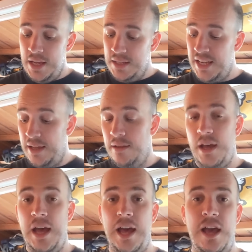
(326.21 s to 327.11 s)
So
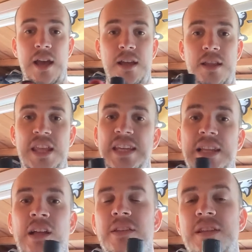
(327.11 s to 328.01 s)
yeah, these
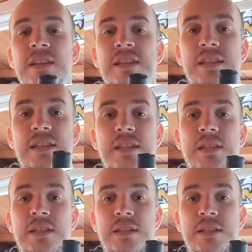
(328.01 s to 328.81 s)
lances.